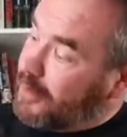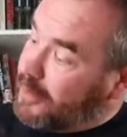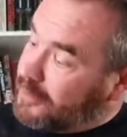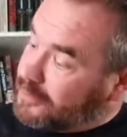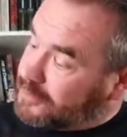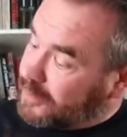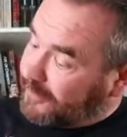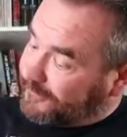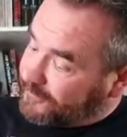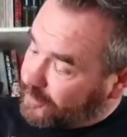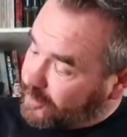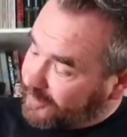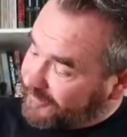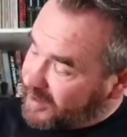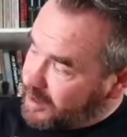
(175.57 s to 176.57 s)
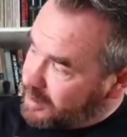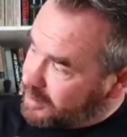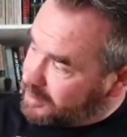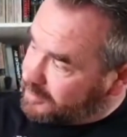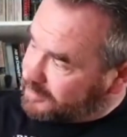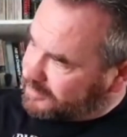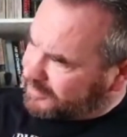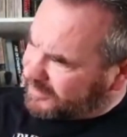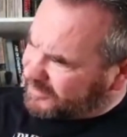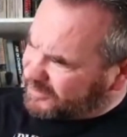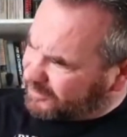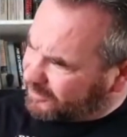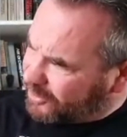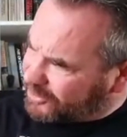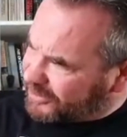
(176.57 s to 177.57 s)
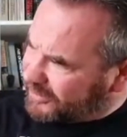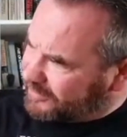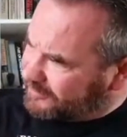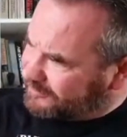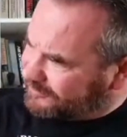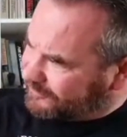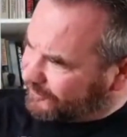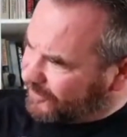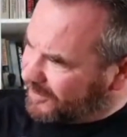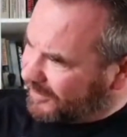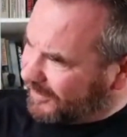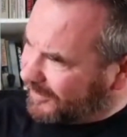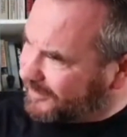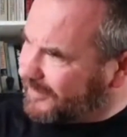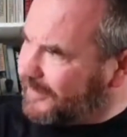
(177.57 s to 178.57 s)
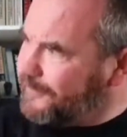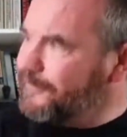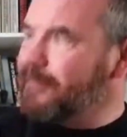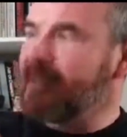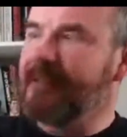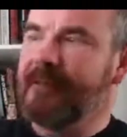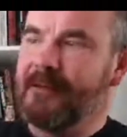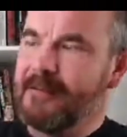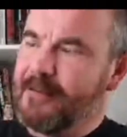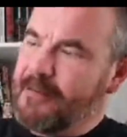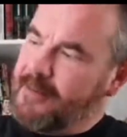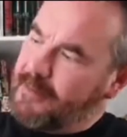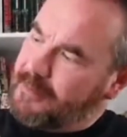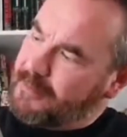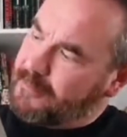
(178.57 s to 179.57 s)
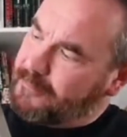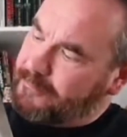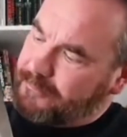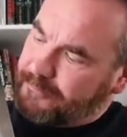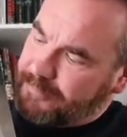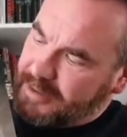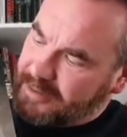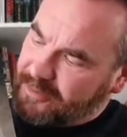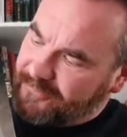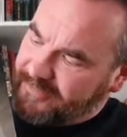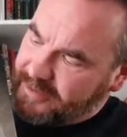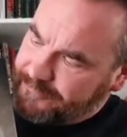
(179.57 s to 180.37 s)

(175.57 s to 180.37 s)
So front cover, nice and glossy. Really like that. Back cover.